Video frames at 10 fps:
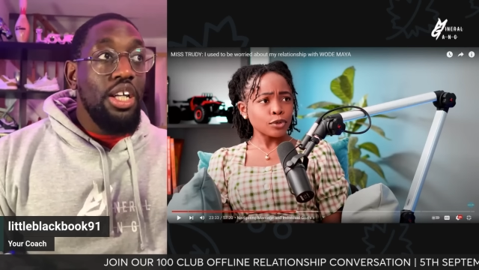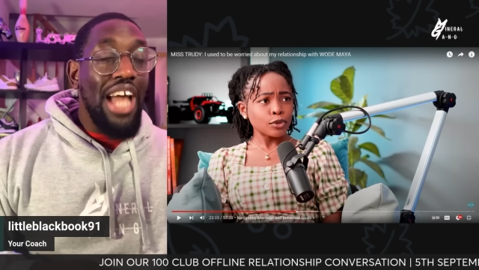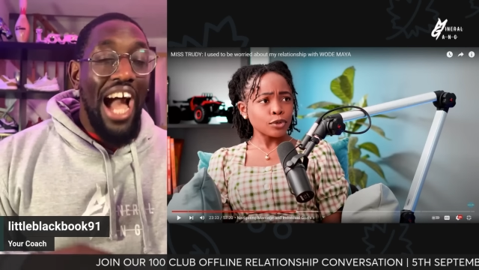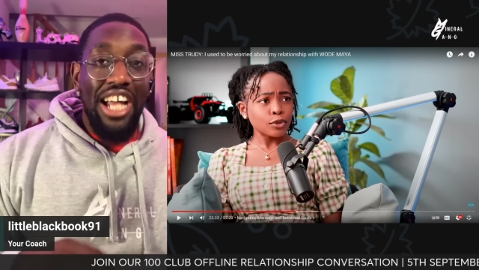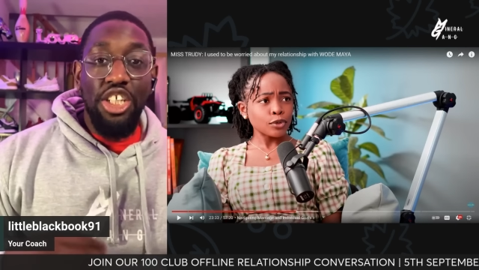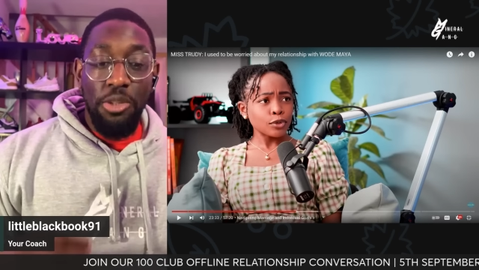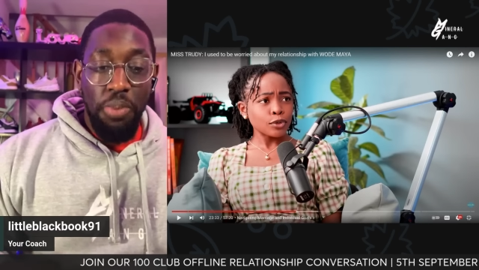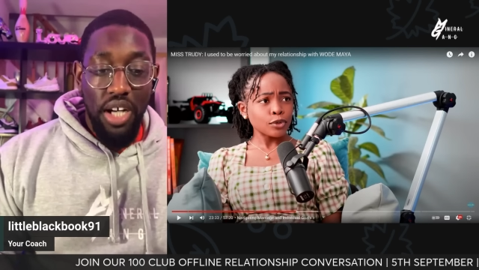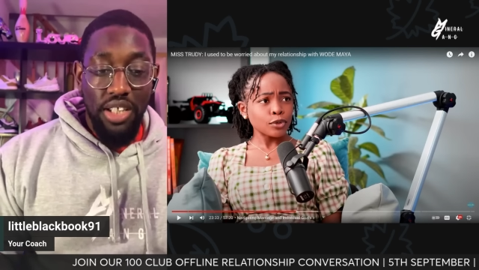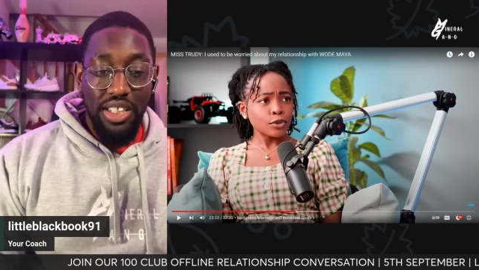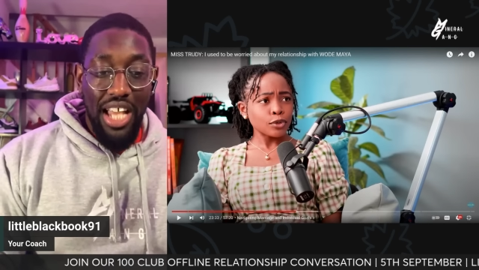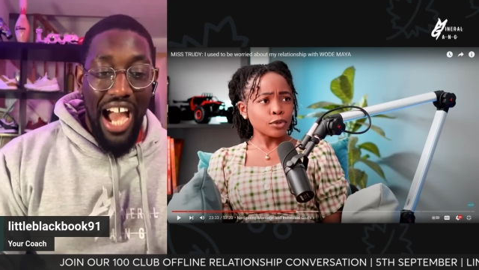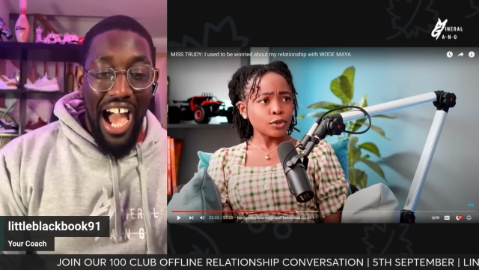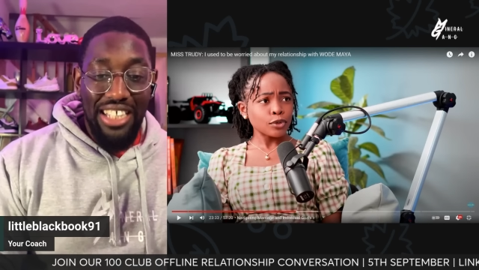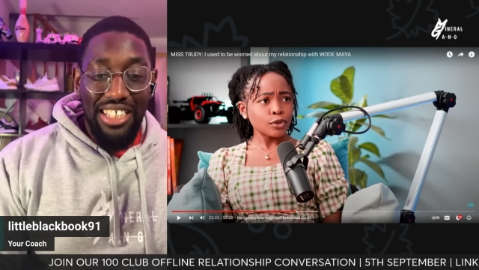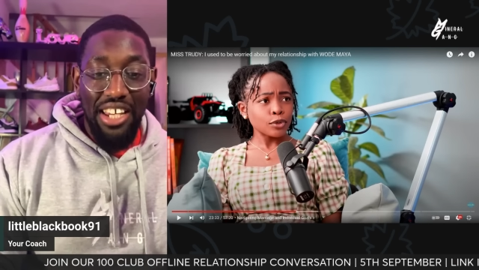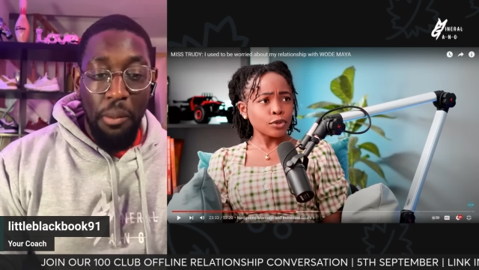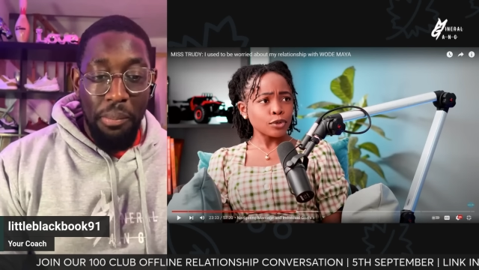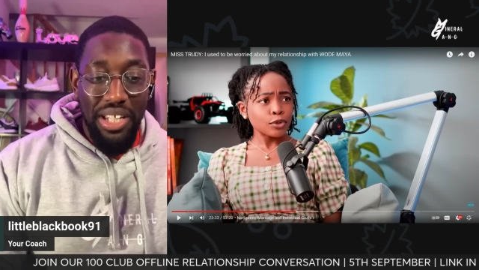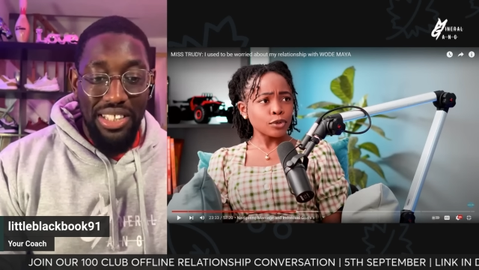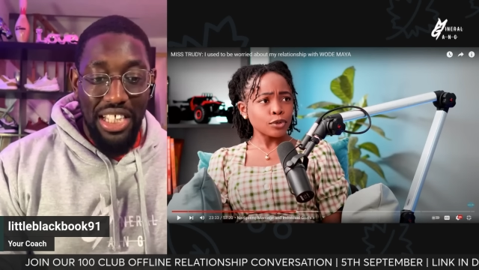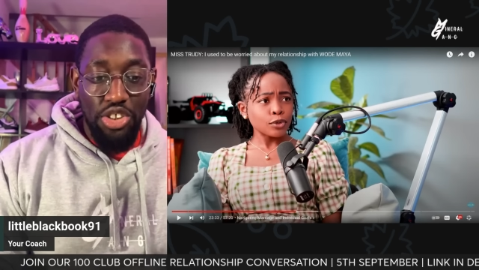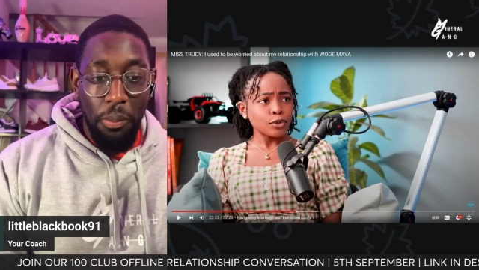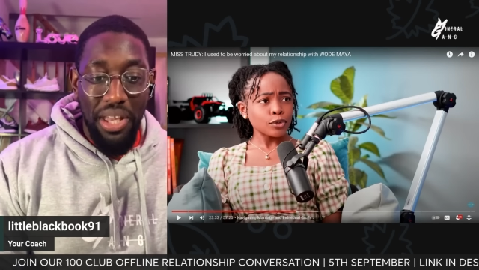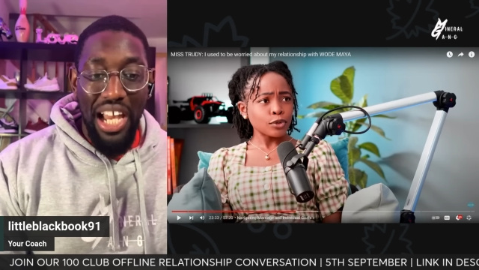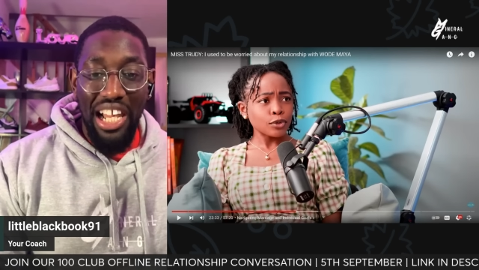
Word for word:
Speaker 1: The anxious person has an ability to be a